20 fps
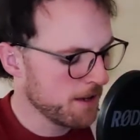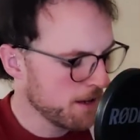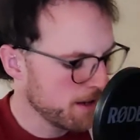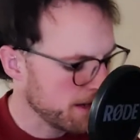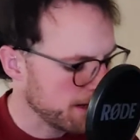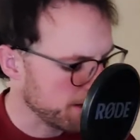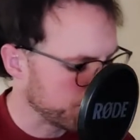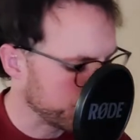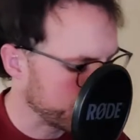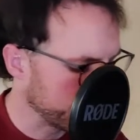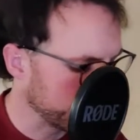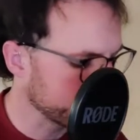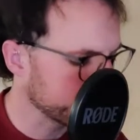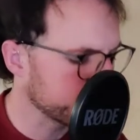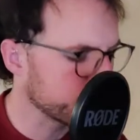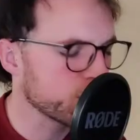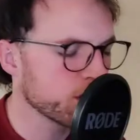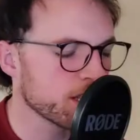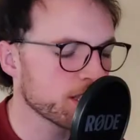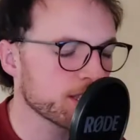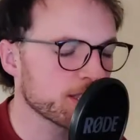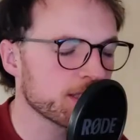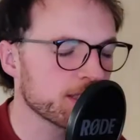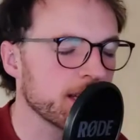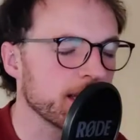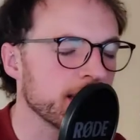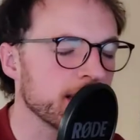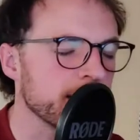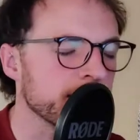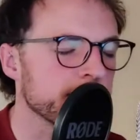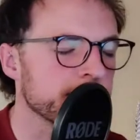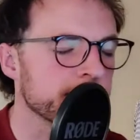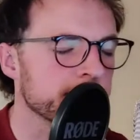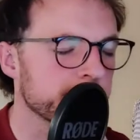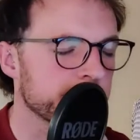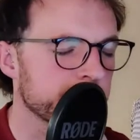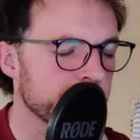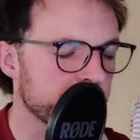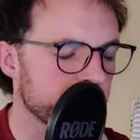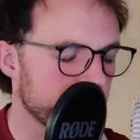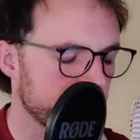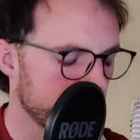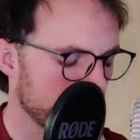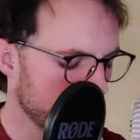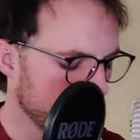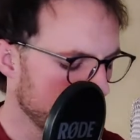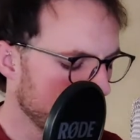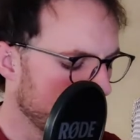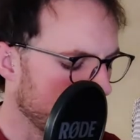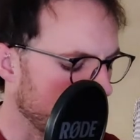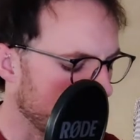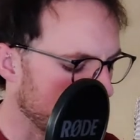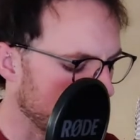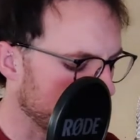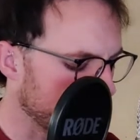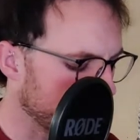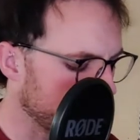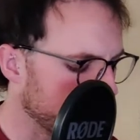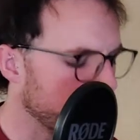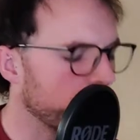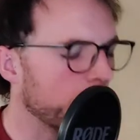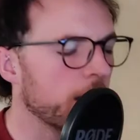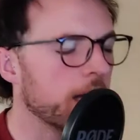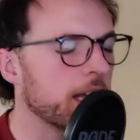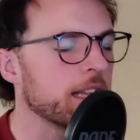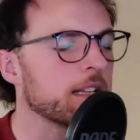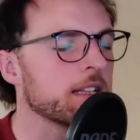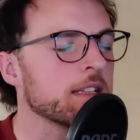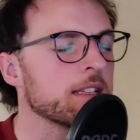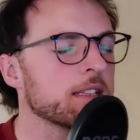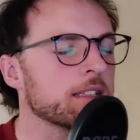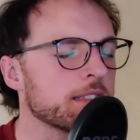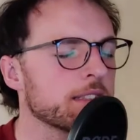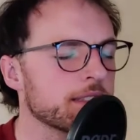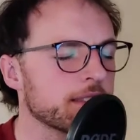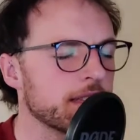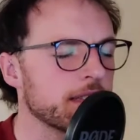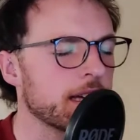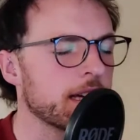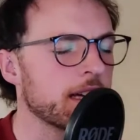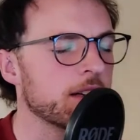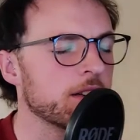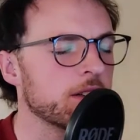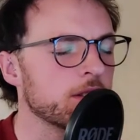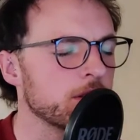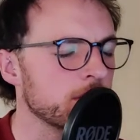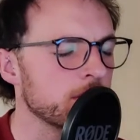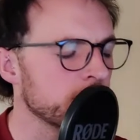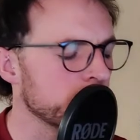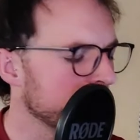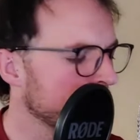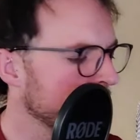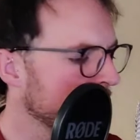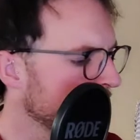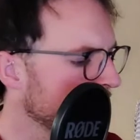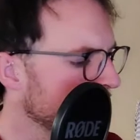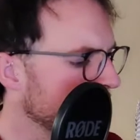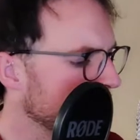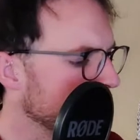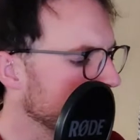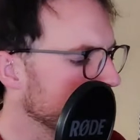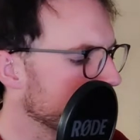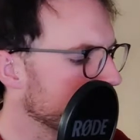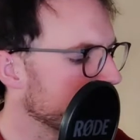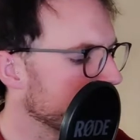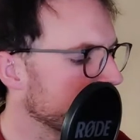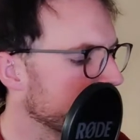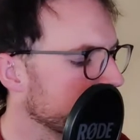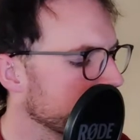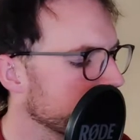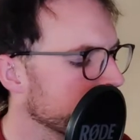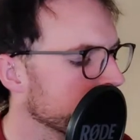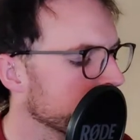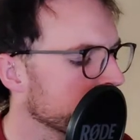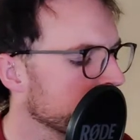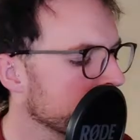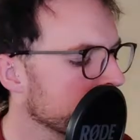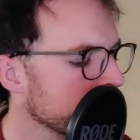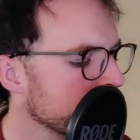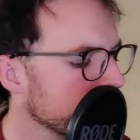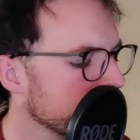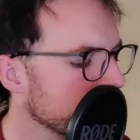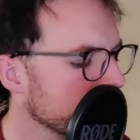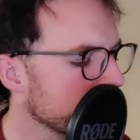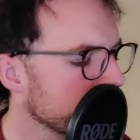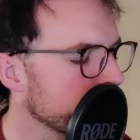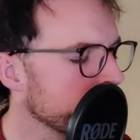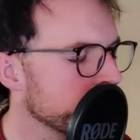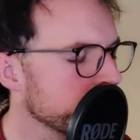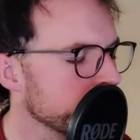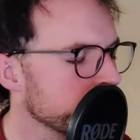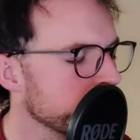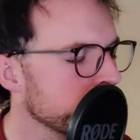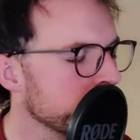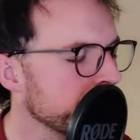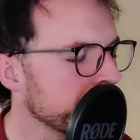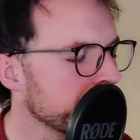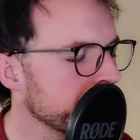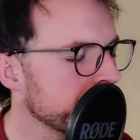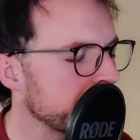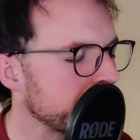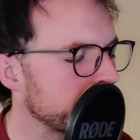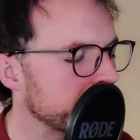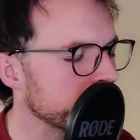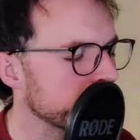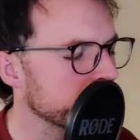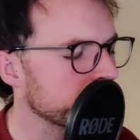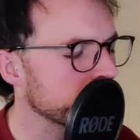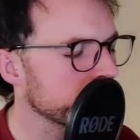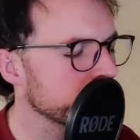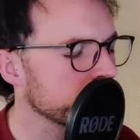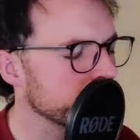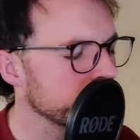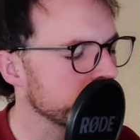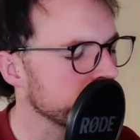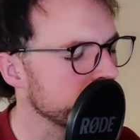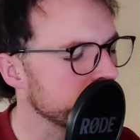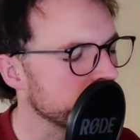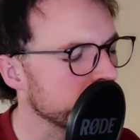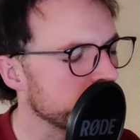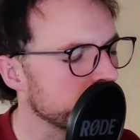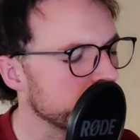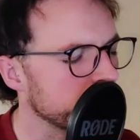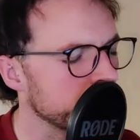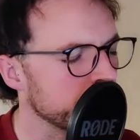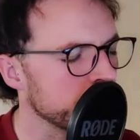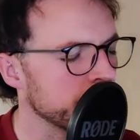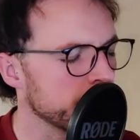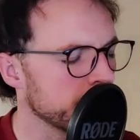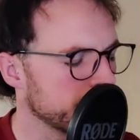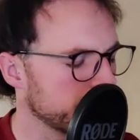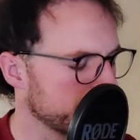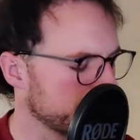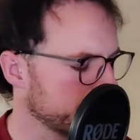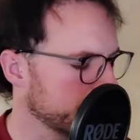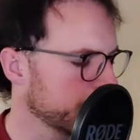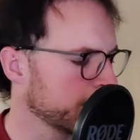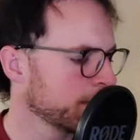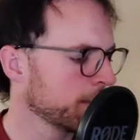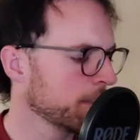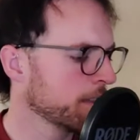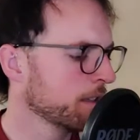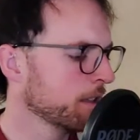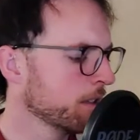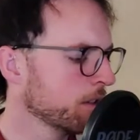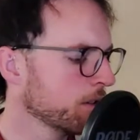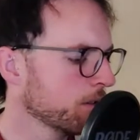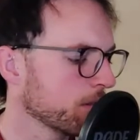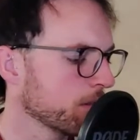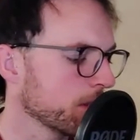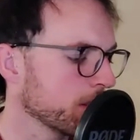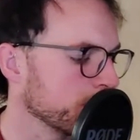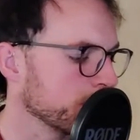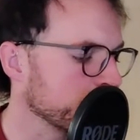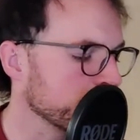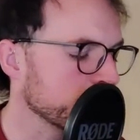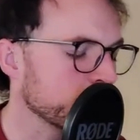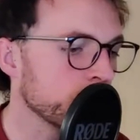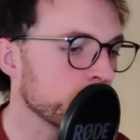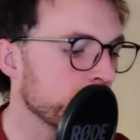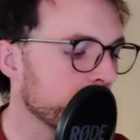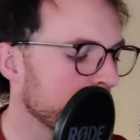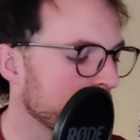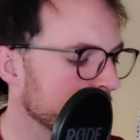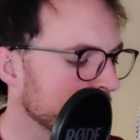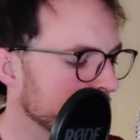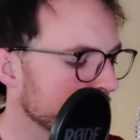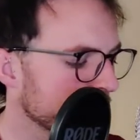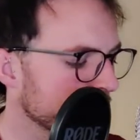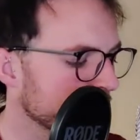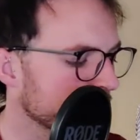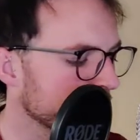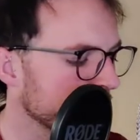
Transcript: If I could just taste all of her wildness now, if I could hold her in my arms today, I wouldn't want